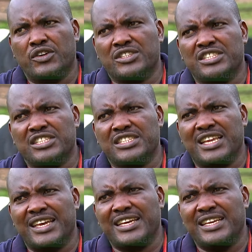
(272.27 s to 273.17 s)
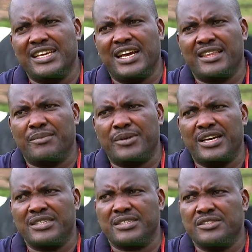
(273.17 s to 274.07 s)
course, it is like any other
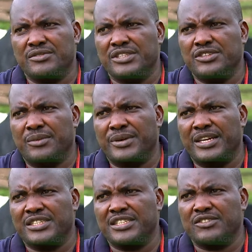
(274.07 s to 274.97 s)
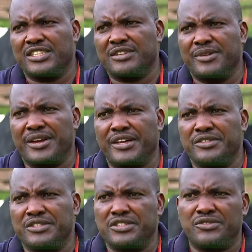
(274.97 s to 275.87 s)
plant. When you are planting Guatemala, you
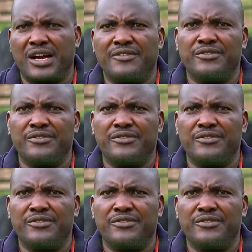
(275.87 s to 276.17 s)
need to have